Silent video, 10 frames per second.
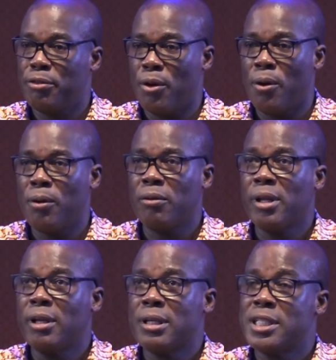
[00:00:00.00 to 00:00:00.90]
for
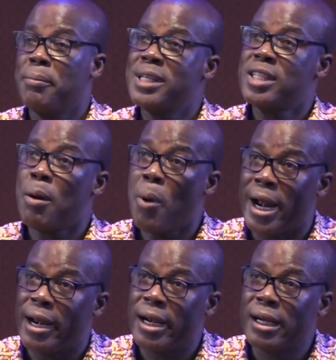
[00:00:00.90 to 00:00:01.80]
semester
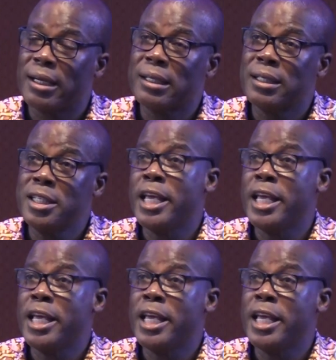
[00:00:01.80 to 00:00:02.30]
1,